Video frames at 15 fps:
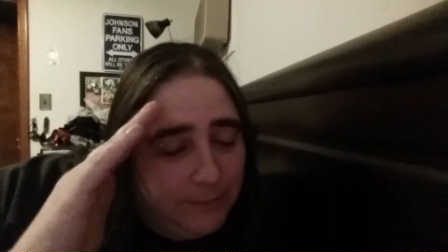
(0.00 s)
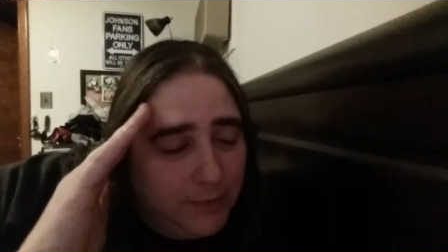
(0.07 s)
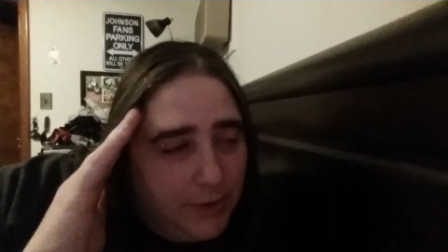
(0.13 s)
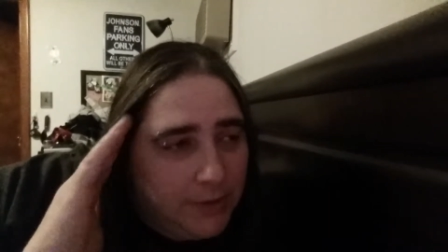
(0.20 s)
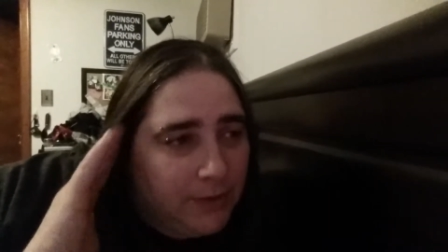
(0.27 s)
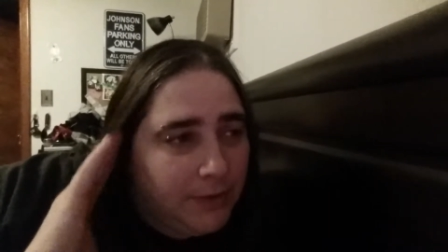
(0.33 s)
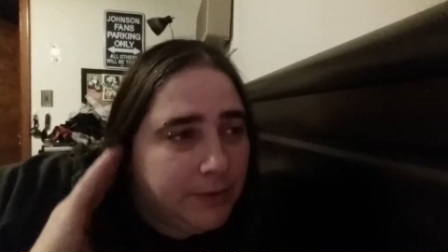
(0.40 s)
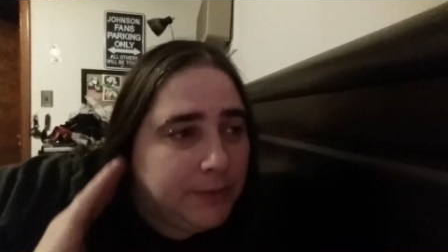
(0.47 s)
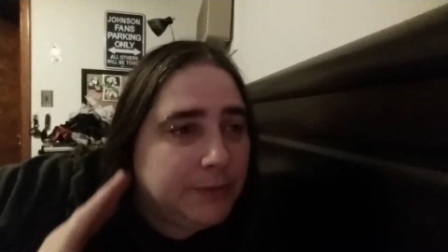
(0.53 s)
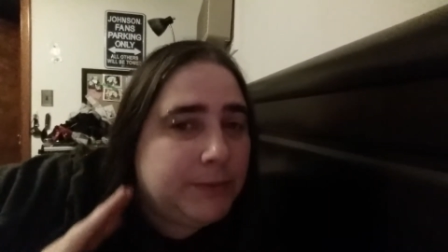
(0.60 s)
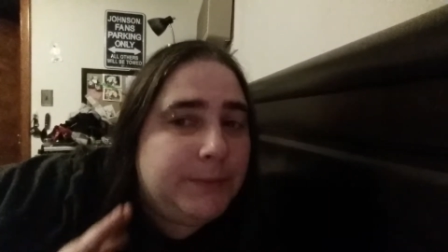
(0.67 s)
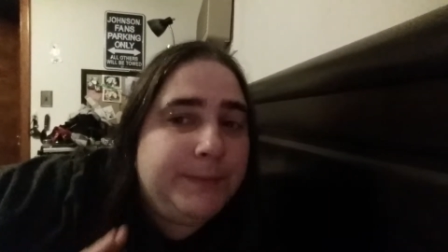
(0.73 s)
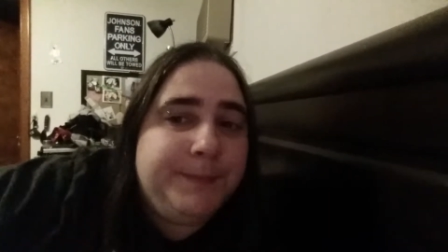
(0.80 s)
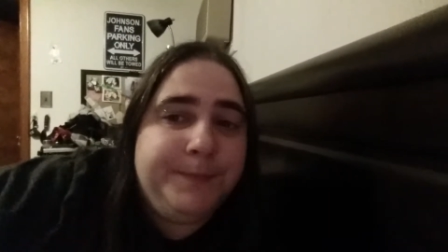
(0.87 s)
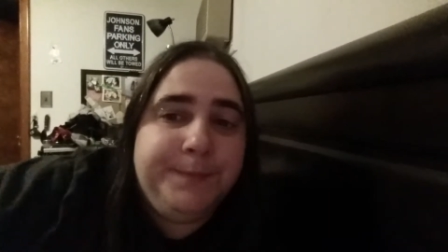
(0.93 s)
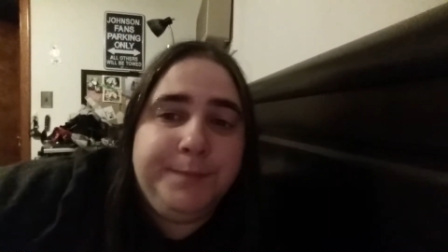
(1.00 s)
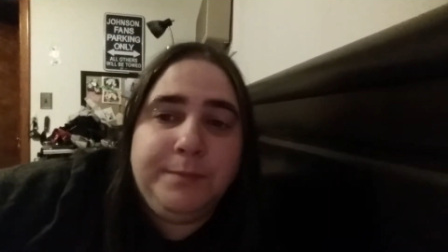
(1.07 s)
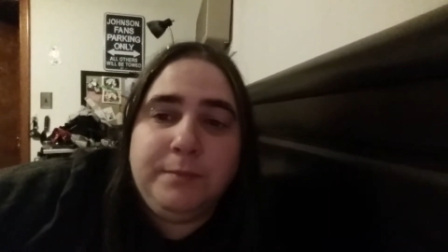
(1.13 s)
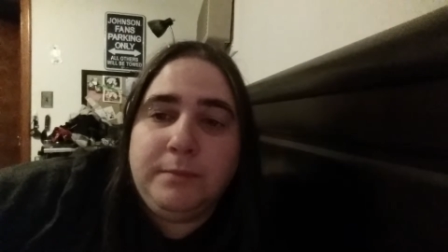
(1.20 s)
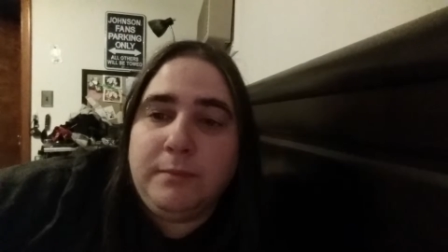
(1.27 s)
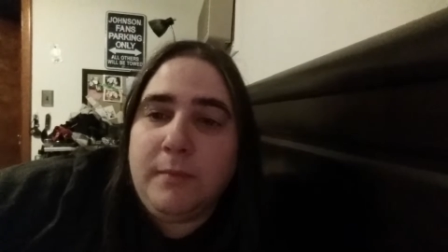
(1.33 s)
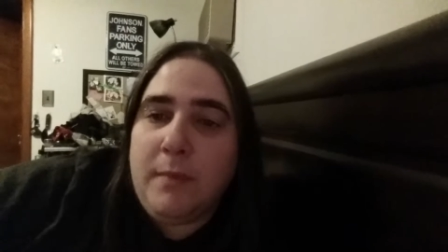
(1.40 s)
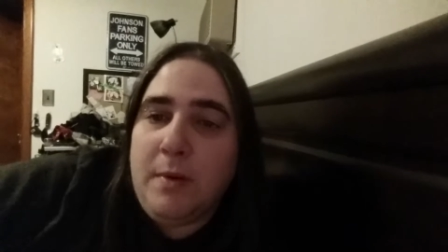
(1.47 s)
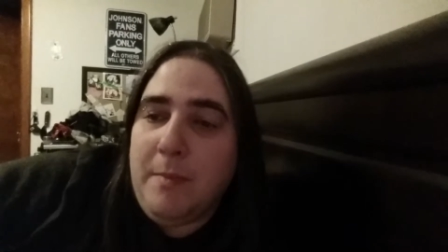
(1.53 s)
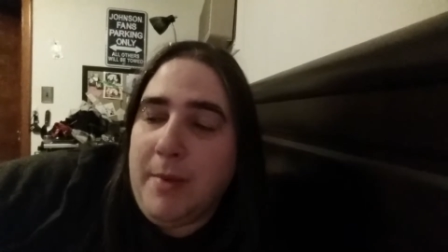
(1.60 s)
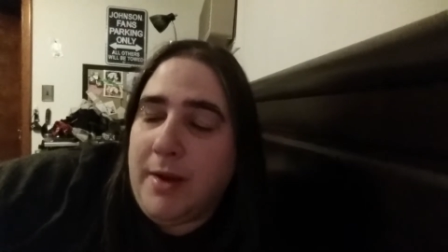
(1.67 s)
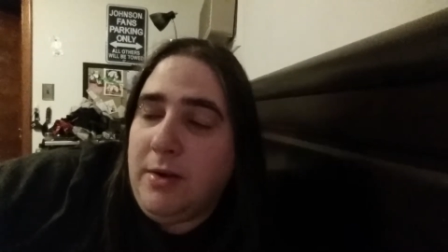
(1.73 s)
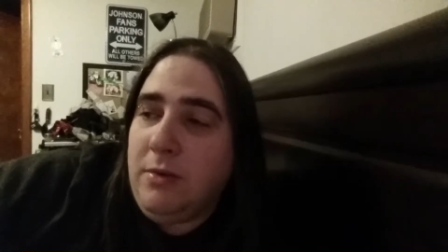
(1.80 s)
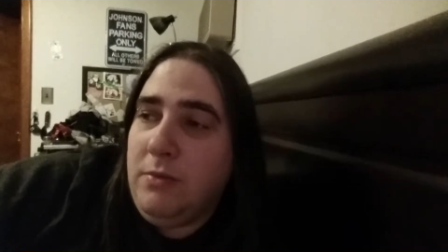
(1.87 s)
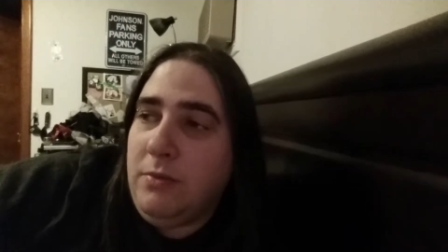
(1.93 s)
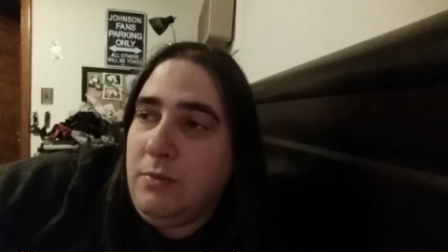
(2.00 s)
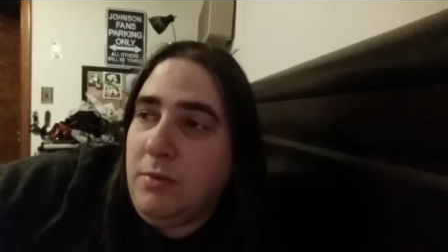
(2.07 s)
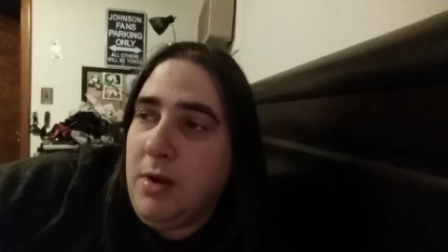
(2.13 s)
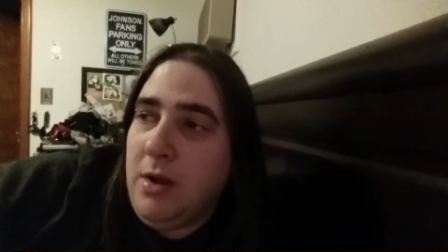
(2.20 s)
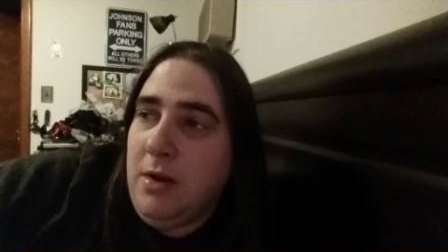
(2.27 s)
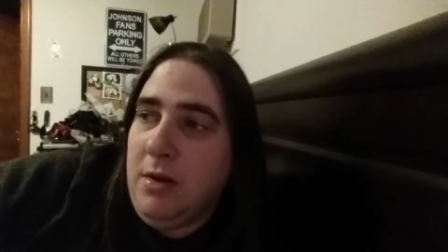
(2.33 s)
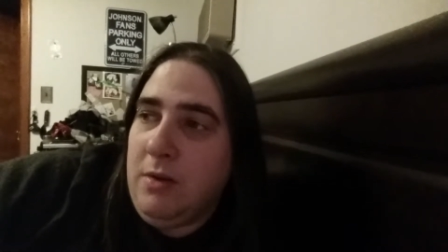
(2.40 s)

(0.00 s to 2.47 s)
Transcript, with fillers: So, my new